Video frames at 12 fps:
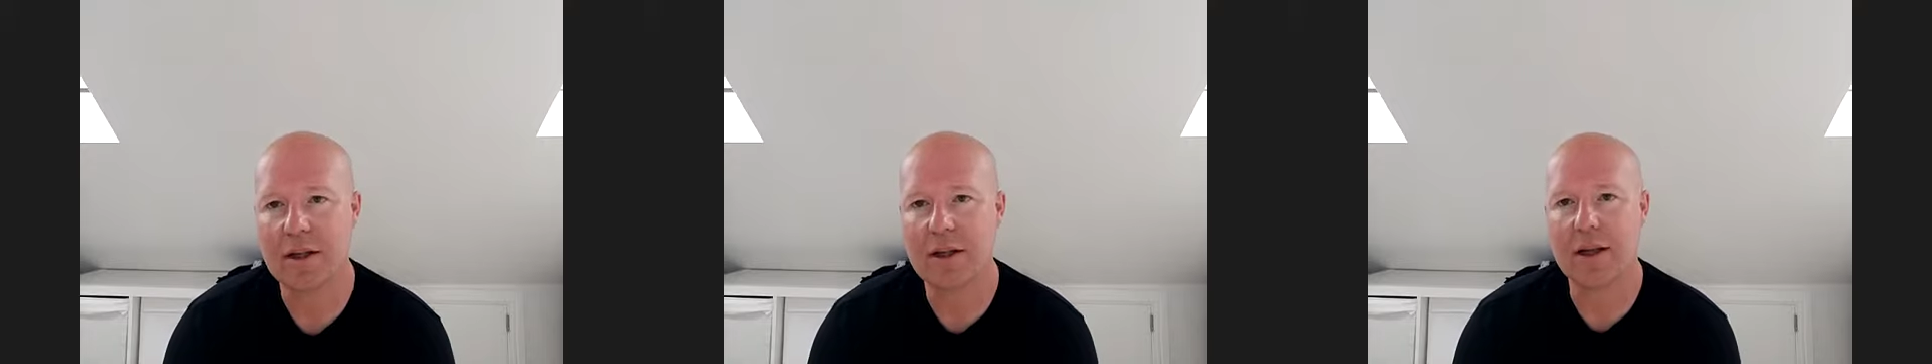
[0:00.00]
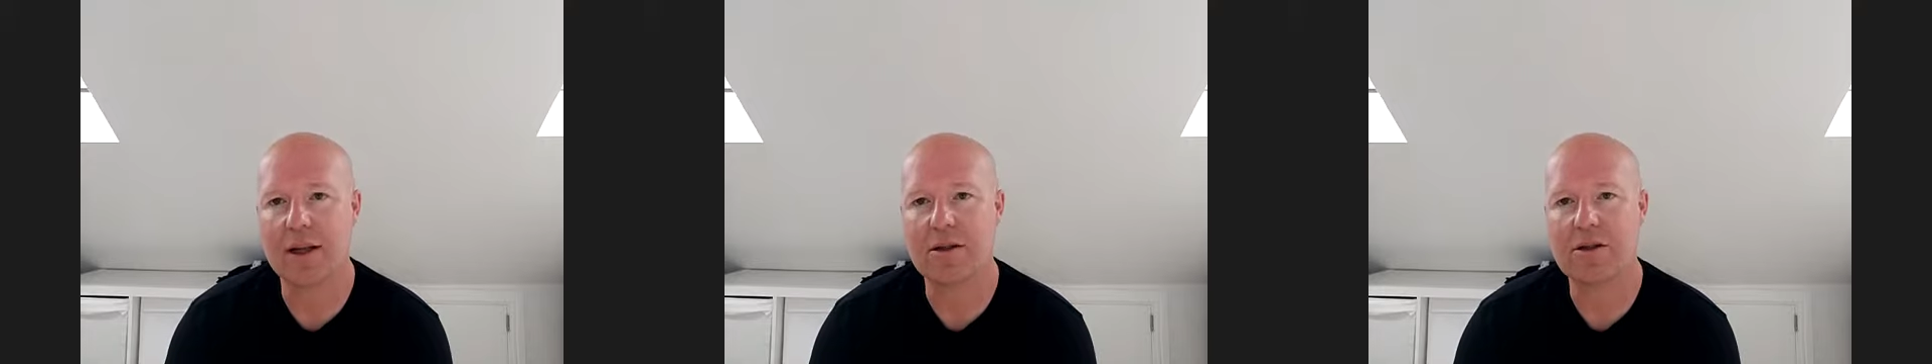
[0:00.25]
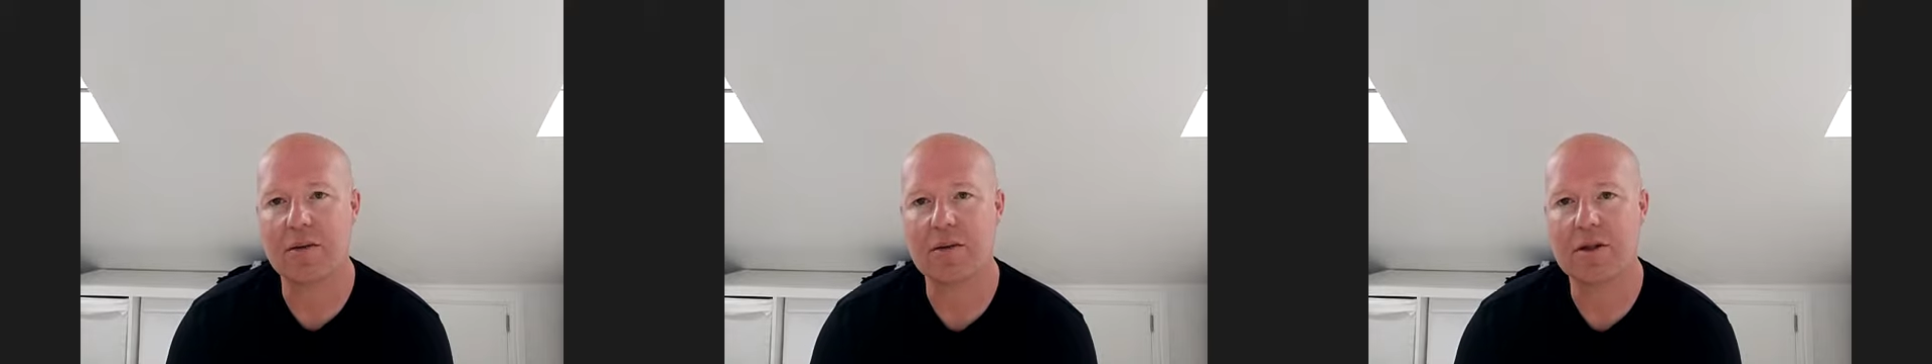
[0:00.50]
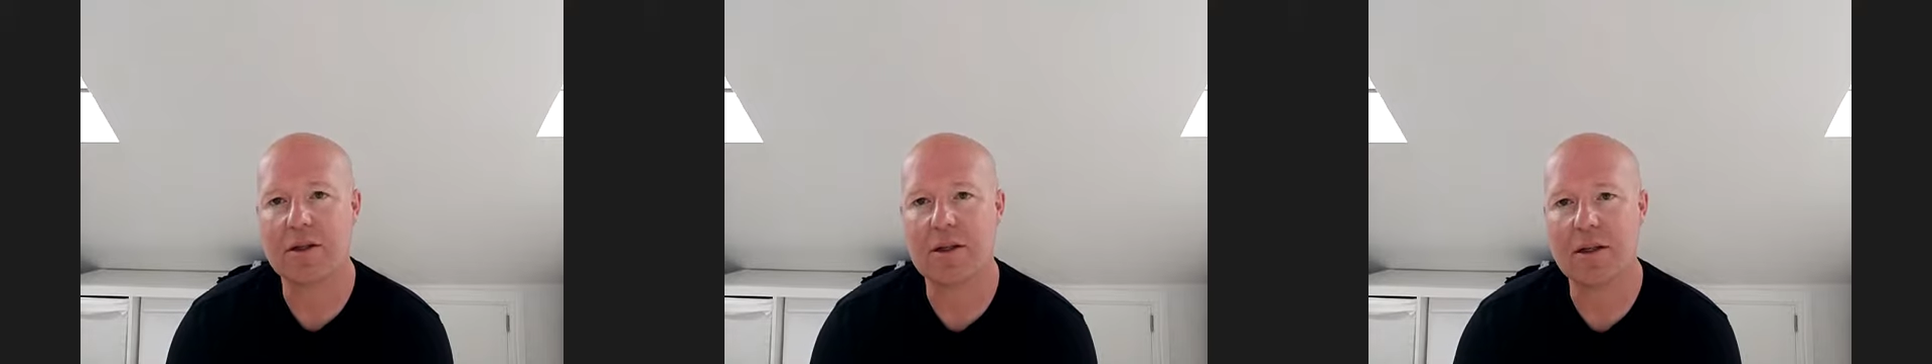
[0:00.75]
that's
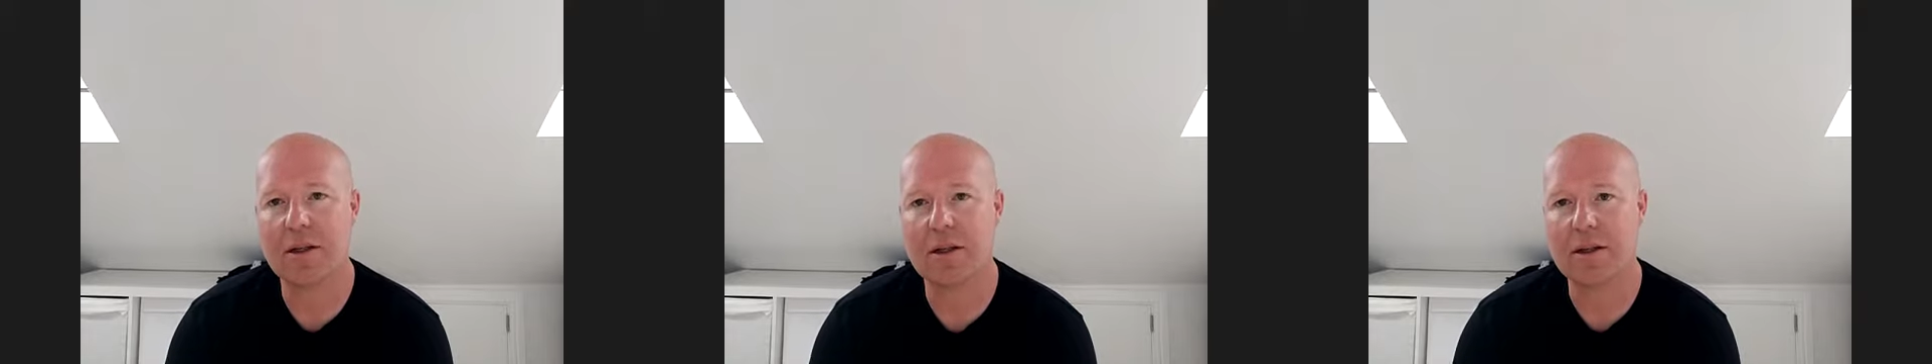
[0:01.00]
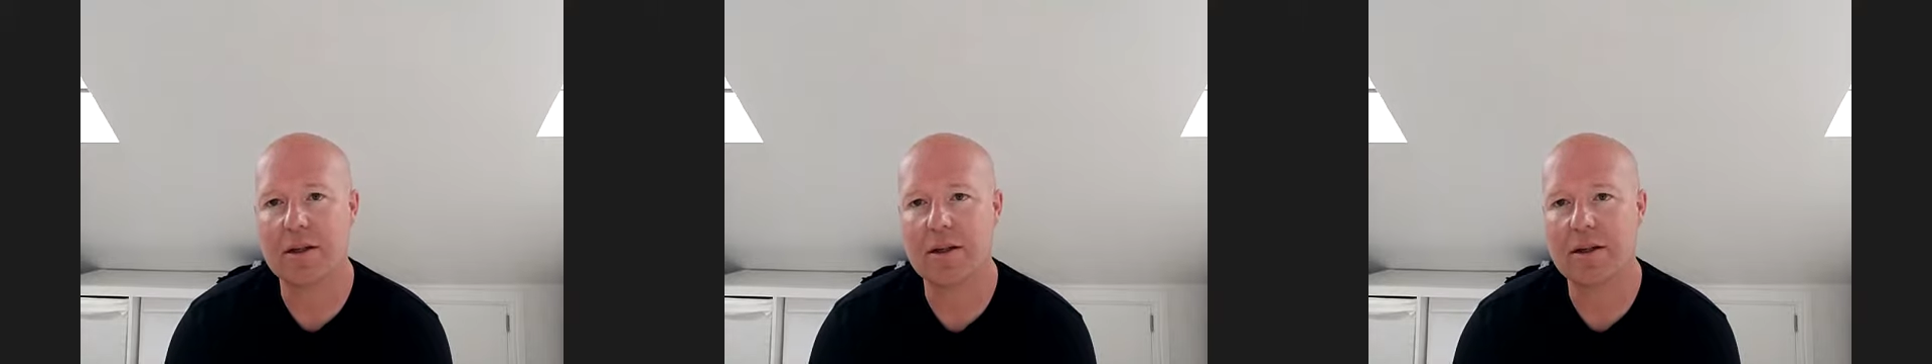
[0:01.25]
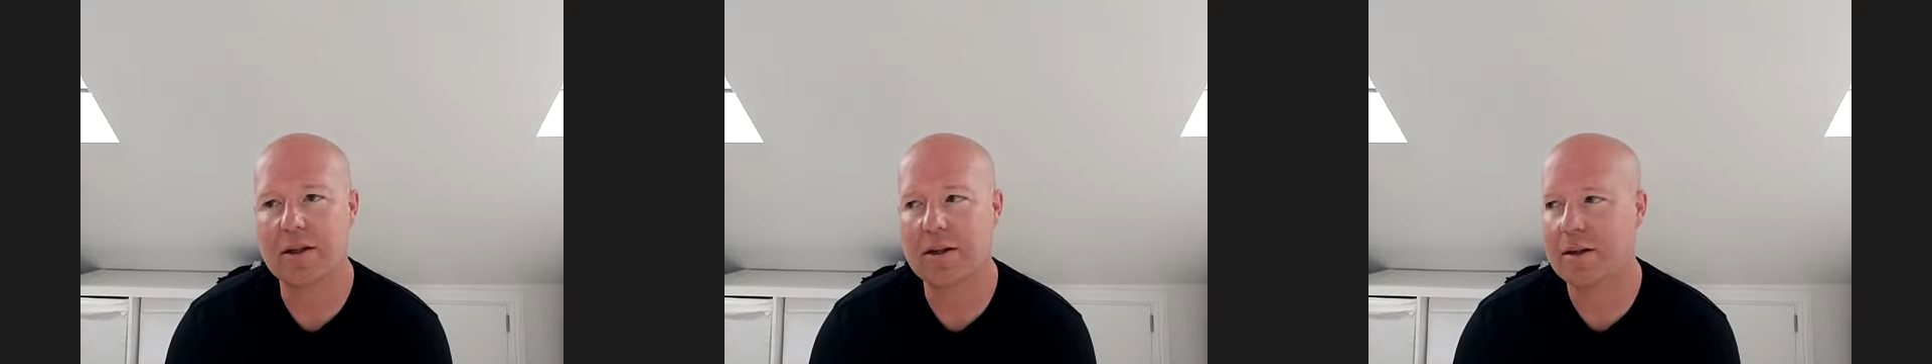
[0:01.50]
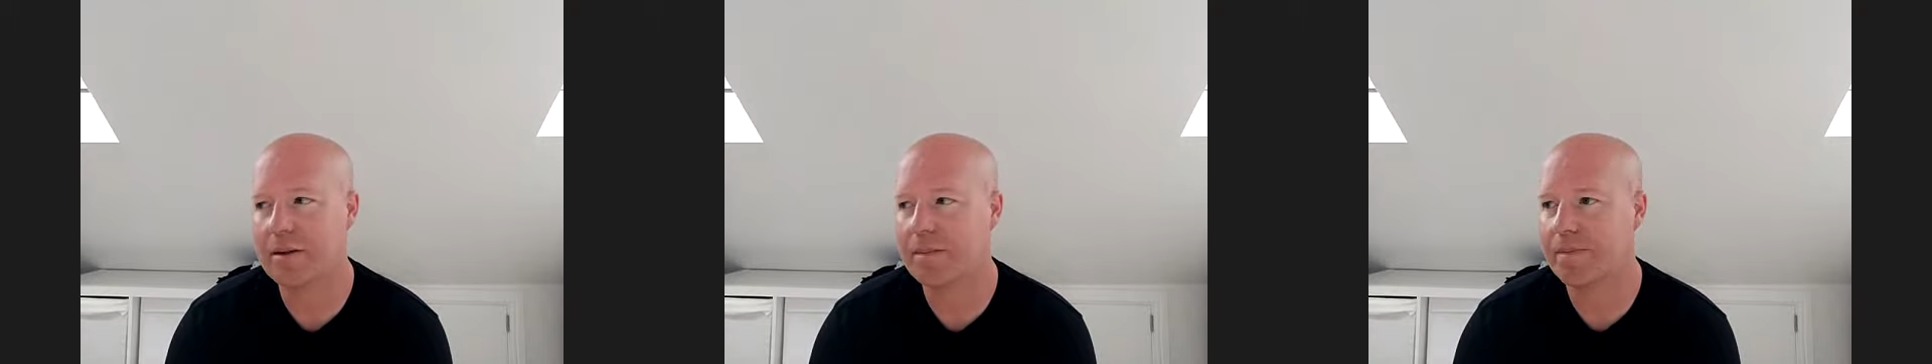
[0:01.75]
obviously a,
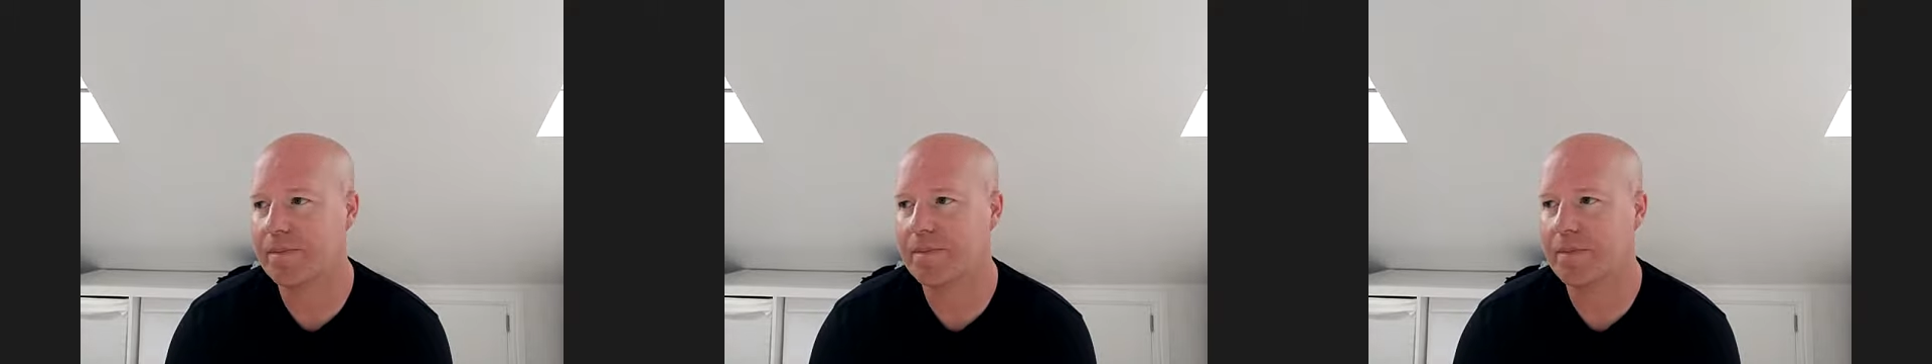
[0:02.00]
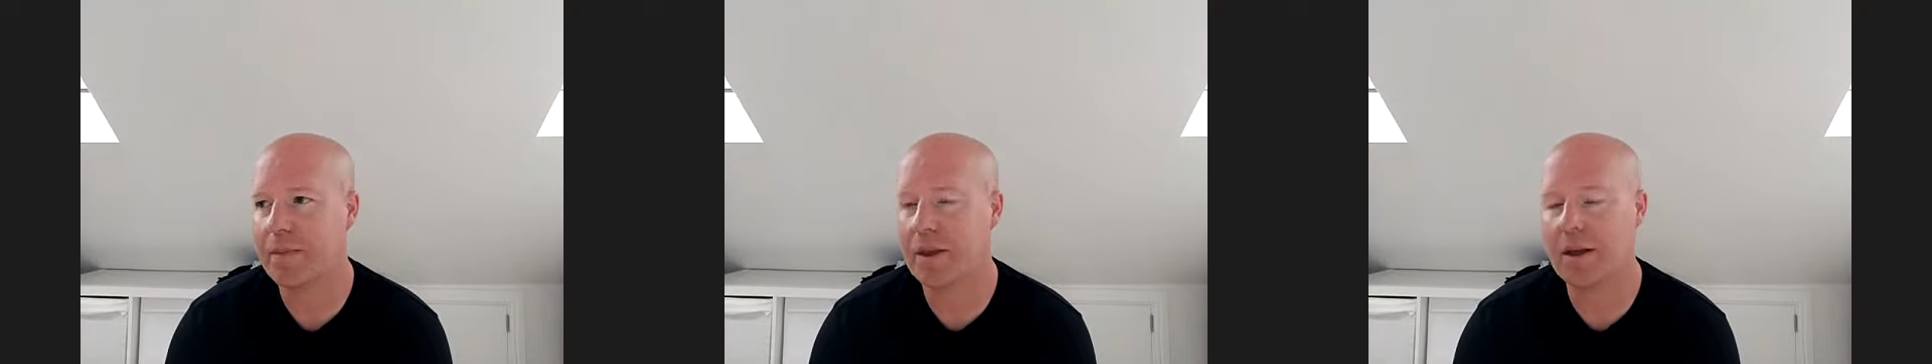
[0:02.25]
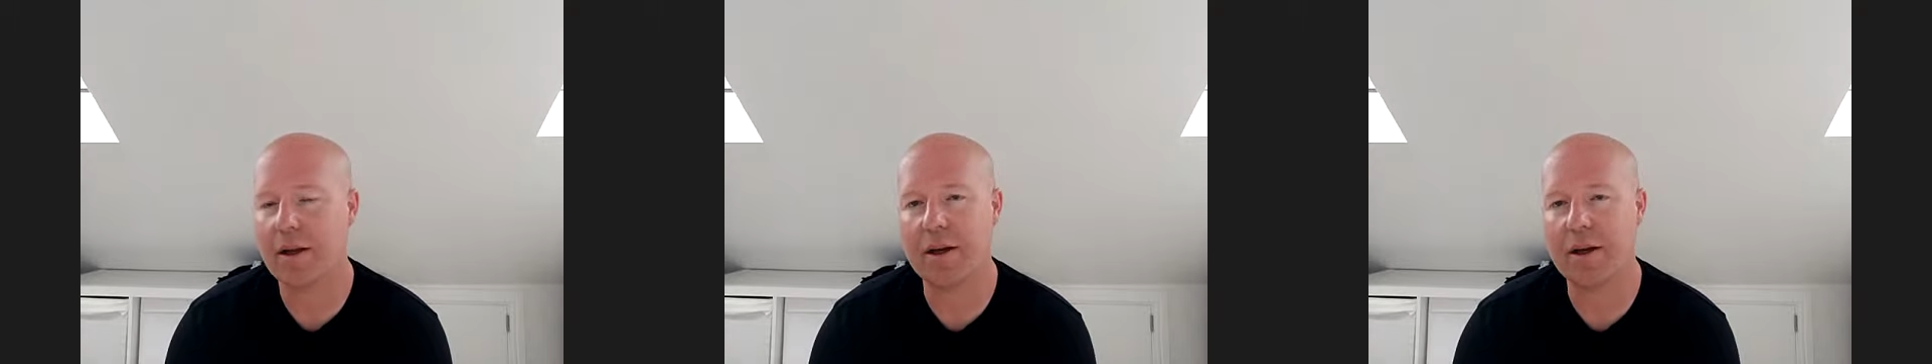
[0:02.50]
an